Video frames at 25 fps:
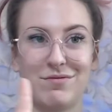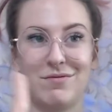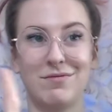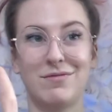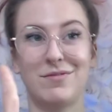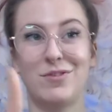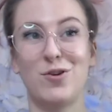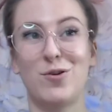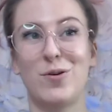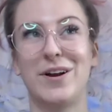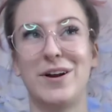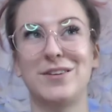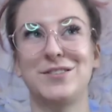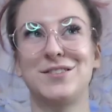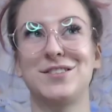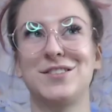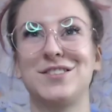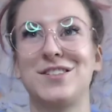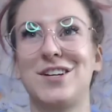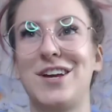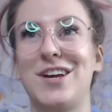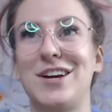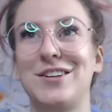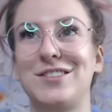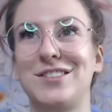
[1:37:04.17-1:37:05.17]
No one else is
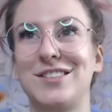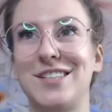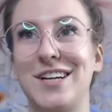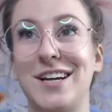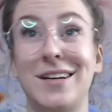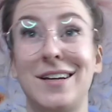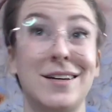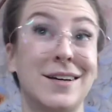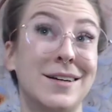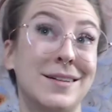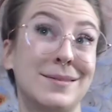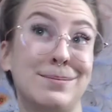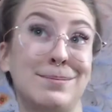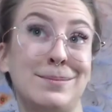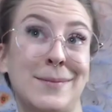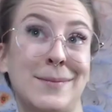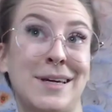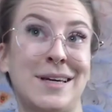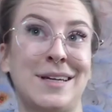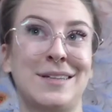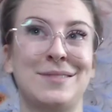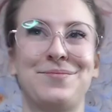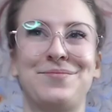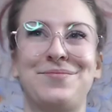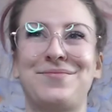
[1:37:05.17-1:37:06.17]
allowed to take it.
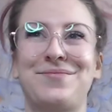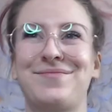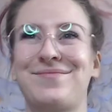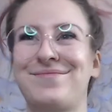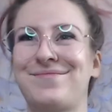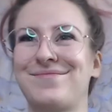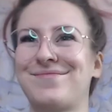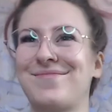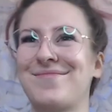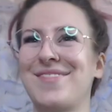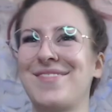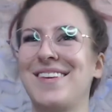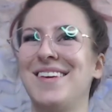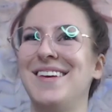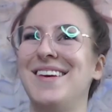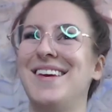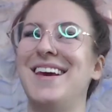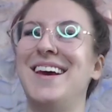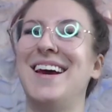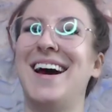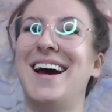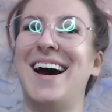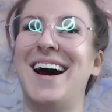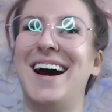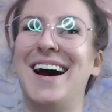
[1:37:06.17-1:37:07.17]
Okay.
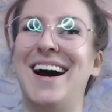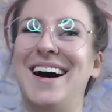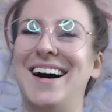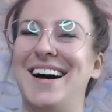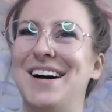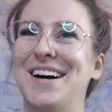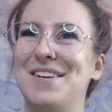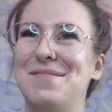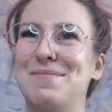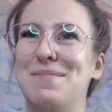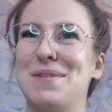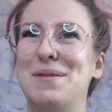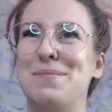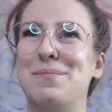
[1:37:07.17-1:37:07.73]
Um,